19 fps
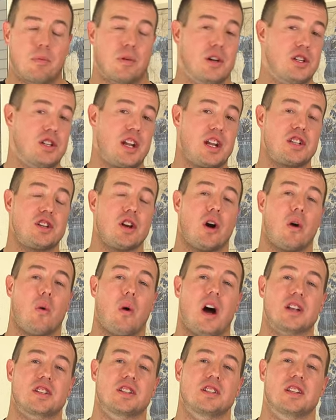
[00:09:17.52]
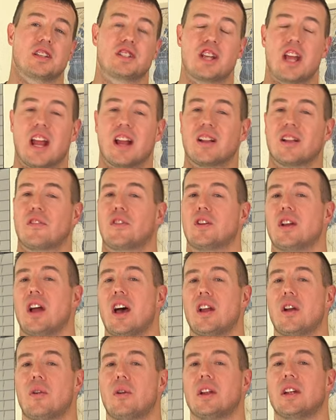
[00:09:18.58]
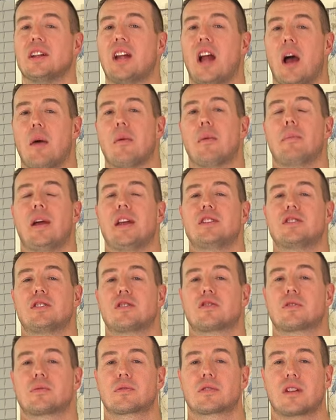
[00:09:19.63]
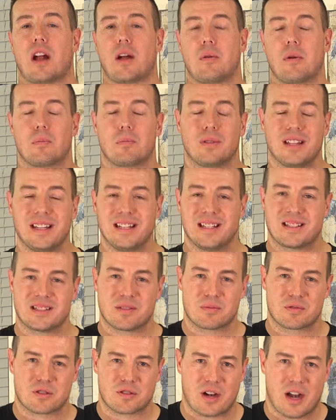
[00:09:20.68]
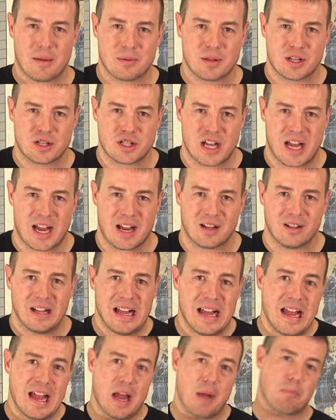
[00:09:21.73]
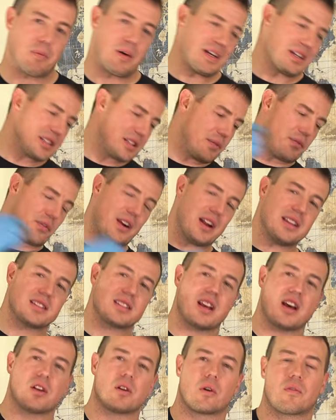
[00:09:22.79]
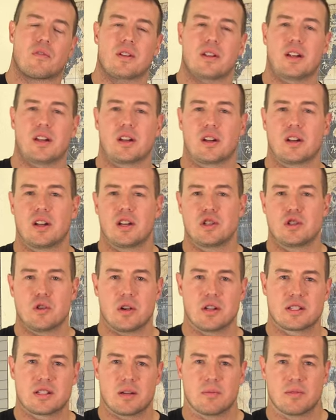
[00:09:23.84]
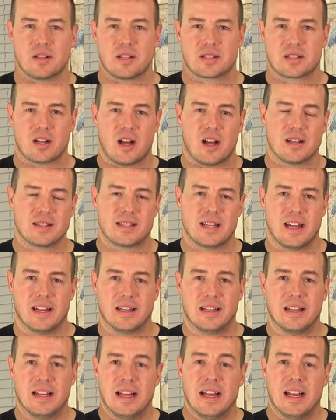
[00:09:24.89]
Appreciate y'all watching the channel. If you're not already a common Patriot subscriber, please subscribe to the channel and bring some friends on over that are gonna enjoy some of this content.